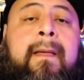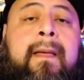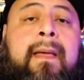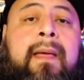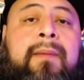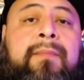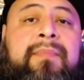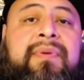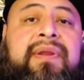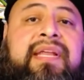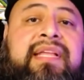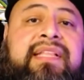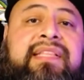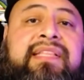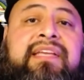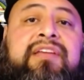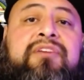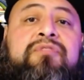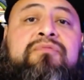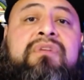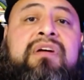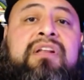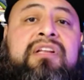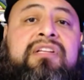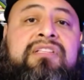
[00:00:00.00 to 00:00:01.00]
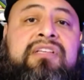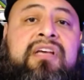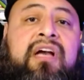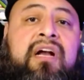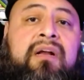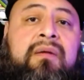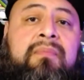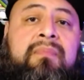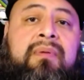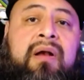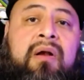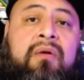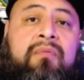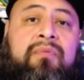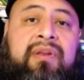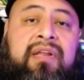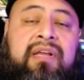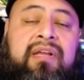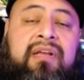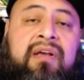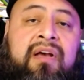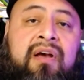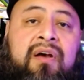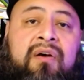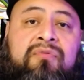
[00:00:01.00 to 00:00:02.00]
But anything you want to talk about when it
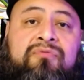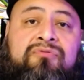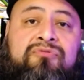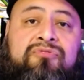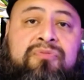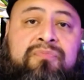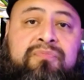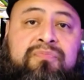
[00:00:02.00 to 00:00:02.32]
comes to